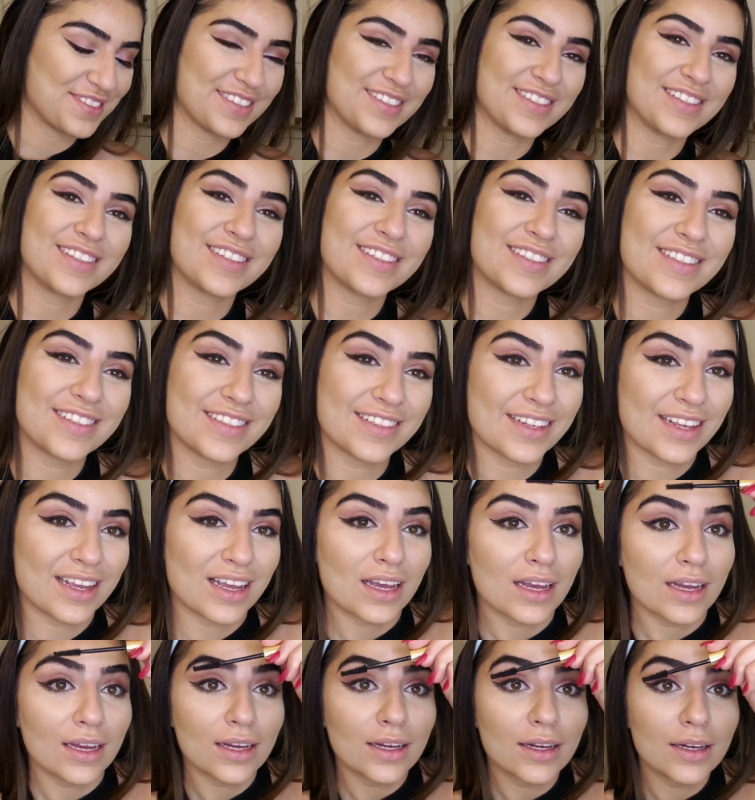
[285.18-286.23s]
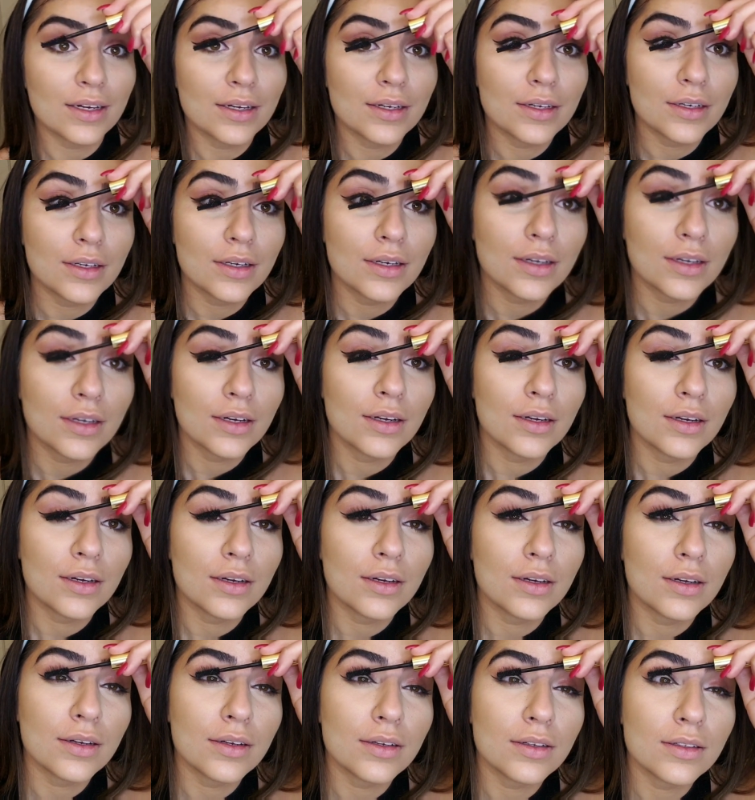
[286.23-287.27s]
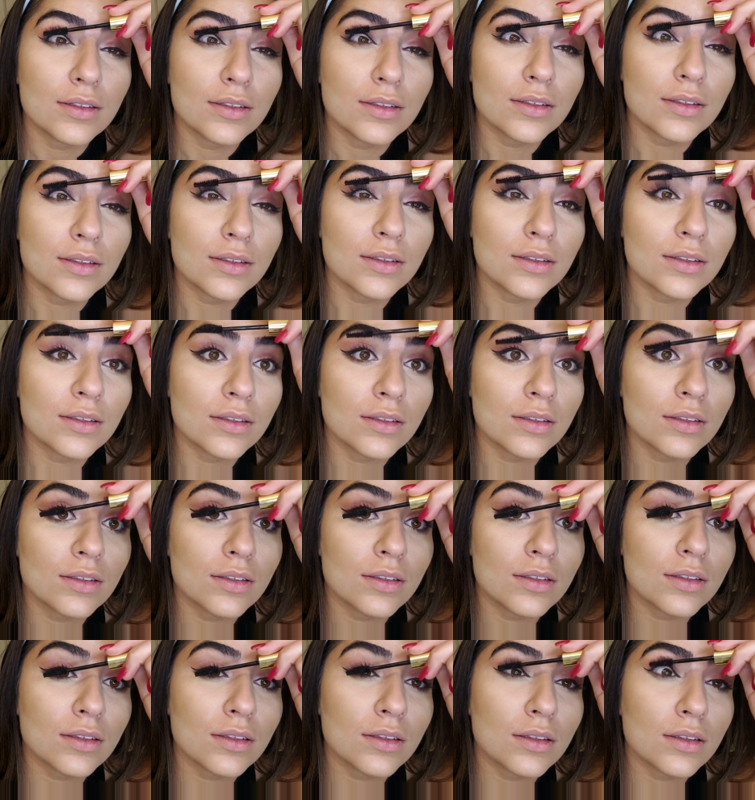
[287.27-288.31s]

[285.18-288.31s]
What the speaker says: Nobody speaks.